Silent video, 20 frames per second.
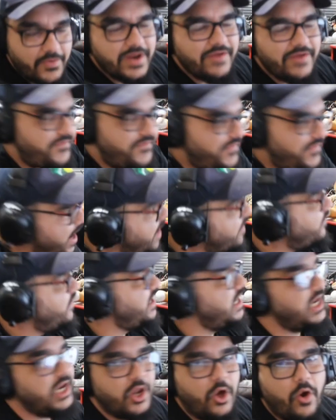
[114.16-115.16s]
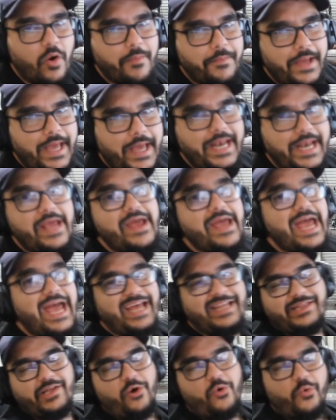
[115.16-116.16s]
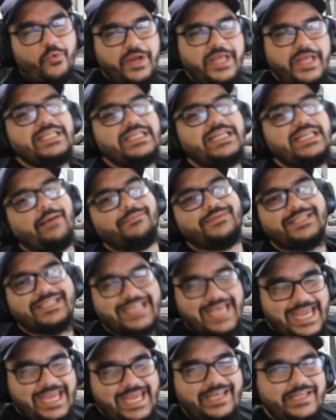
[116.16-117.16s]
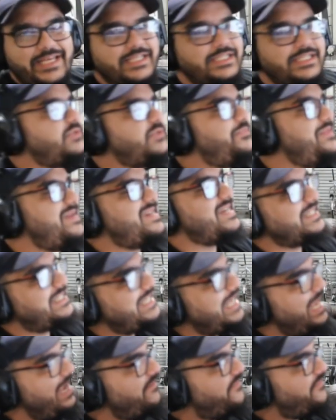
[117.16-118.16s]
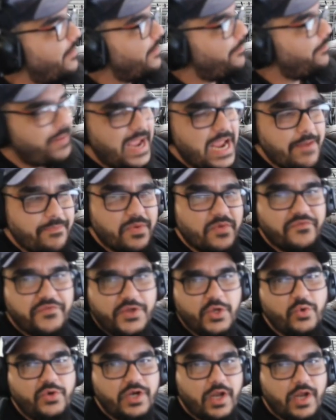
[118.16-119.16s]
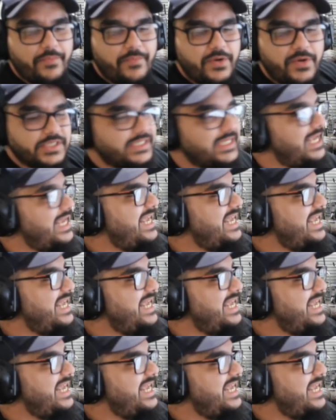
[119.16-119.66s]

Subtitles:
very low, man. And the reason I'm saying this is because if the pay-per-view numbers